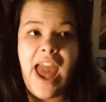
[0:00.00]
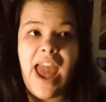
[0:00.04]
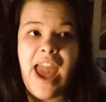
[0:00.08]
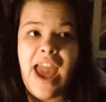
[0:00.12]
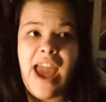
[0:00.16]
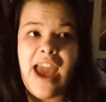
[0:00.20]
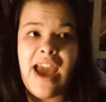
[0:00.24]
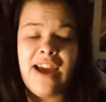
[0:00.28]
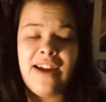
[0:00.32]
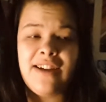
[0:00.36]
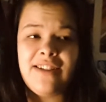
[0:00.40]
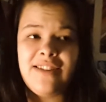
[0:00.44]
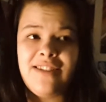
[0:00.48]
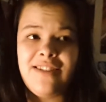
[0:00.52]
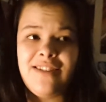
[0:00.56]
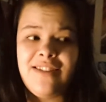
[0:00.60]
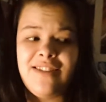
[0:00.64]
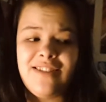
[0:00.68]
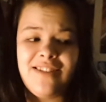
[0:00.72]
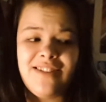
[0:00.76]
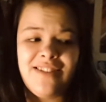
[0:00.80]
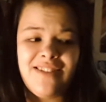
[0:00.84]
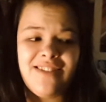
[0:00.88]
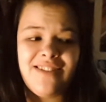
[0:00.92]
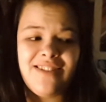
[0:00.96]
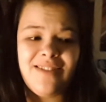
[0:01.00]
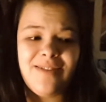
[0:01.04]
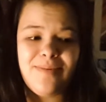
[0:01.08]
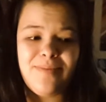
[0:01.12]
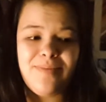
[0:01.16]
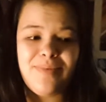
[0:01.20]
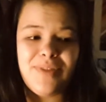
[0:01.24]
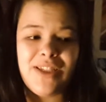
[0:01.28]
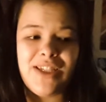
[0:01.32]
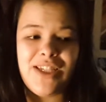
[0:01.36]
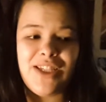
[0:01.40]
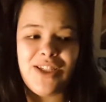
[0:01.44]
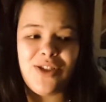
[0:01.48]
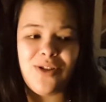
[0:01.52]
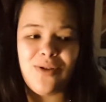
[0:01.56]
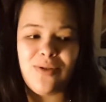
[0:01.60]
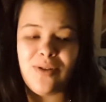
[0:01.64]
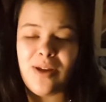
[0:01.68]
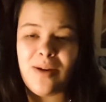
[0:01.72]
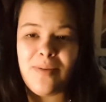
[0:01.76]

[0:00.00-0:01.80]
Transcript: And please do